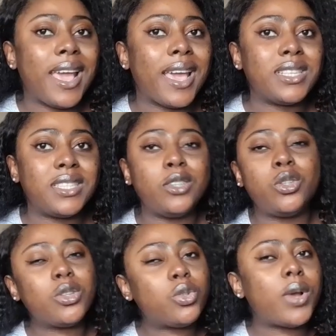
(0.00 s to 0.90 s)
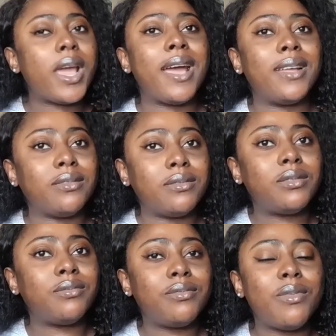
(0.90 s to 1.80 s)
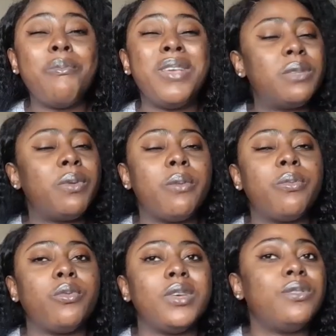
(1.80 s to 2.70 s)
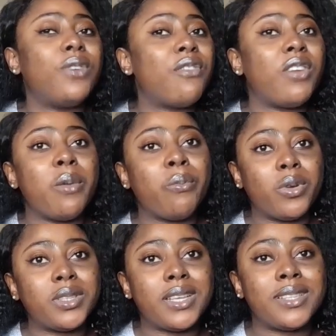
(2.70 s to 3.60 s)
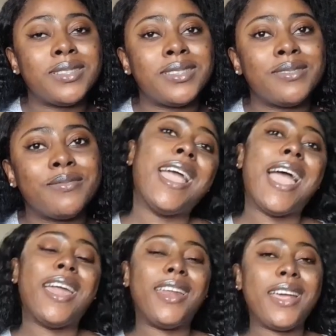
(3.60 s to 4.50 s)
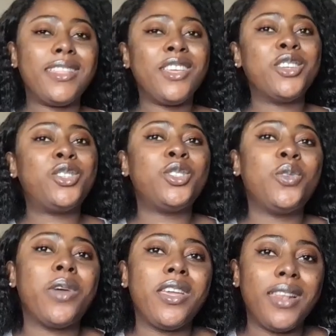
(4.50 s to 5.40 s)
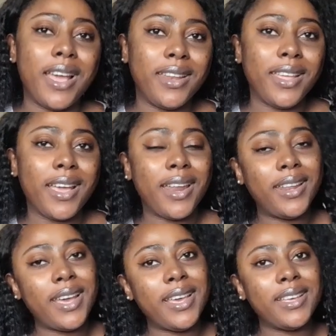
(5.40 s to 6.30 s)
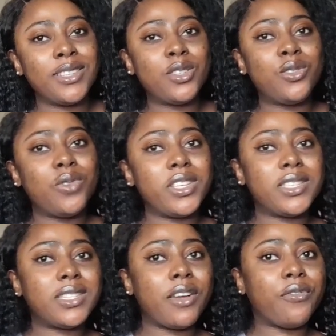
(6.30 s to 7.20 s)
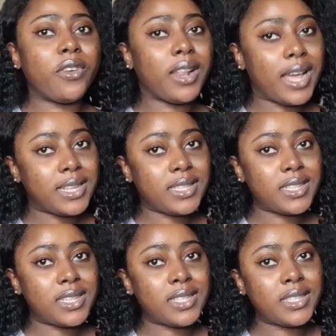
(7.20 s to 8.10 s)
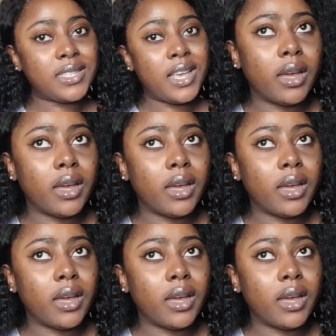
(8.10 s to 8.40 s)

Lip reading: Like I said, just try and meet people. It's very, very important. Another thing you should do when you land in Canada is to register for classes.